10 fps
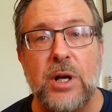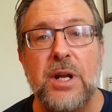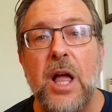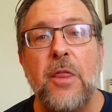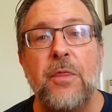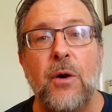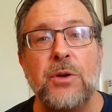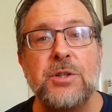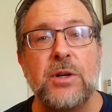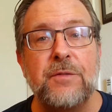one,
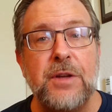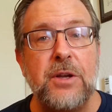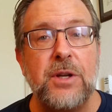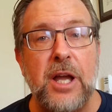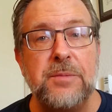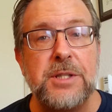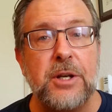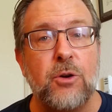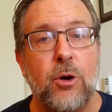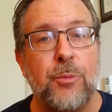those are video games
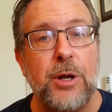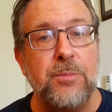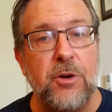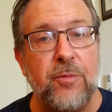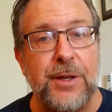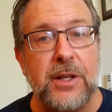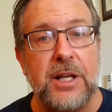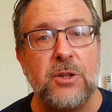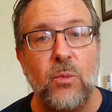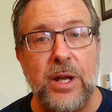that incorporate movement
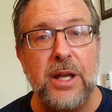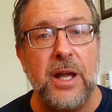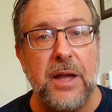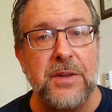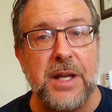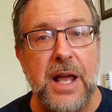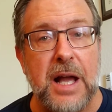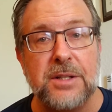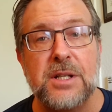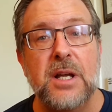like the Wii and the
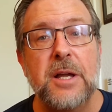Kinect.